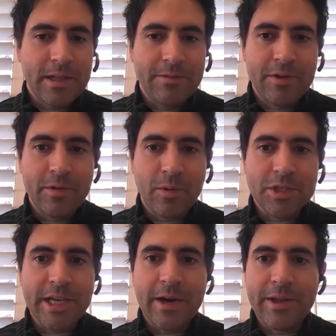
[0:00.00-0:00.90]
live in
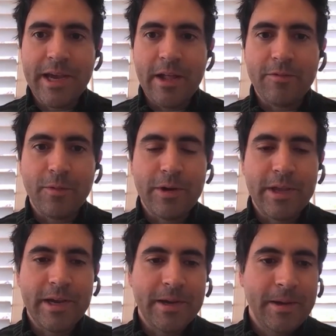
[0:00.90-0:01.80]
Orange County,
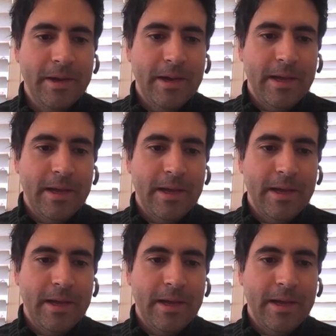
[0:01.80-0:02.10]
California,